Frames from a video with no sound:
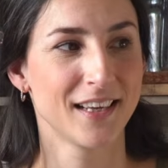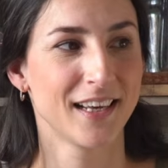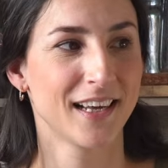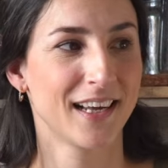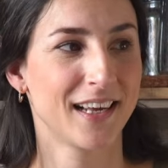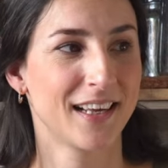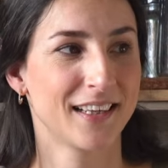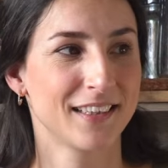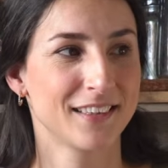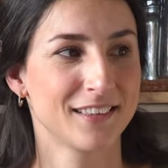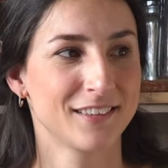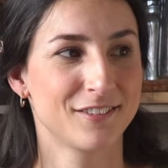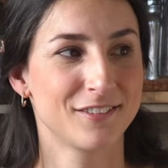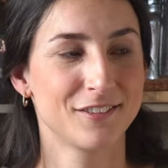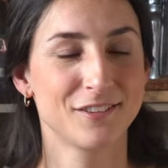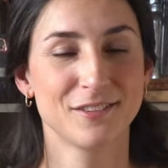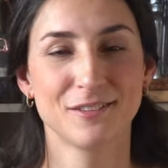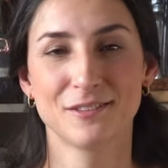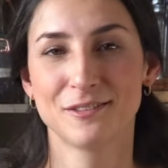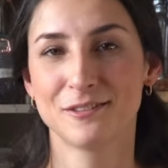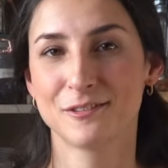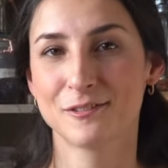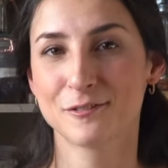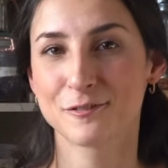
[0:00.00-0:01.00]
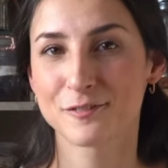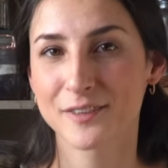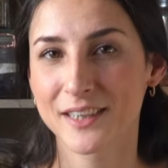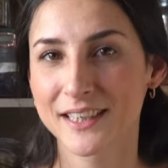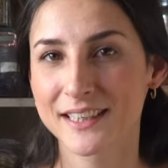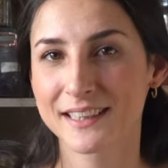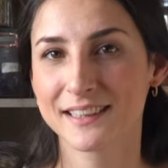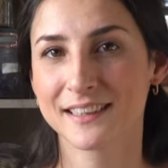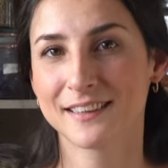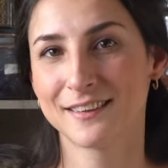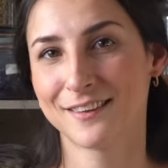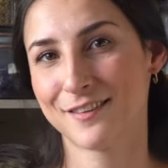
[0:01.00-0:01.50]
and to
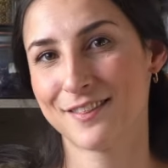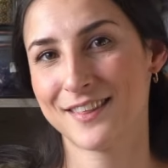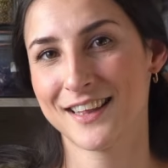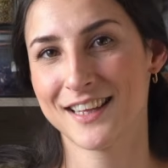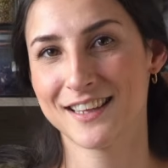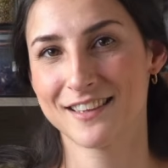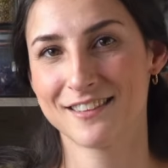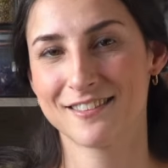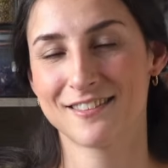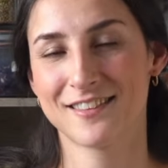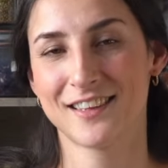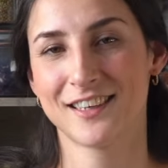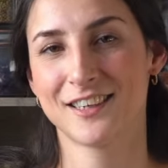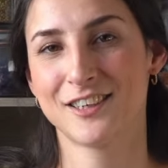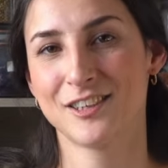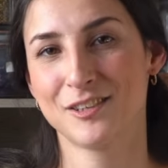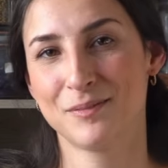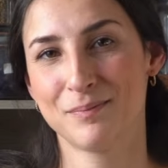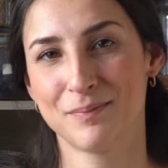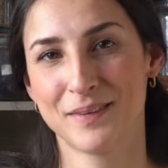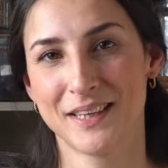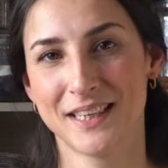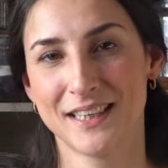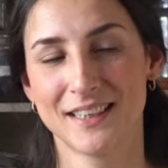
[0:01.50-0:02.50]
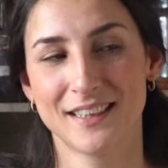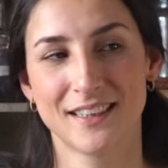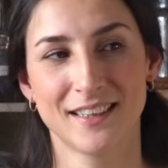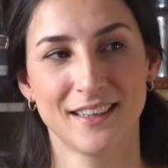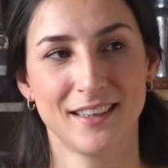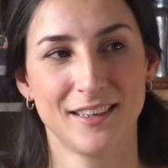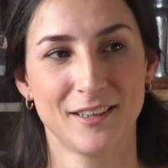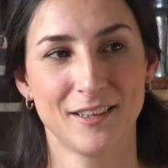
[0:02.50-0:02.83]
find little things that could make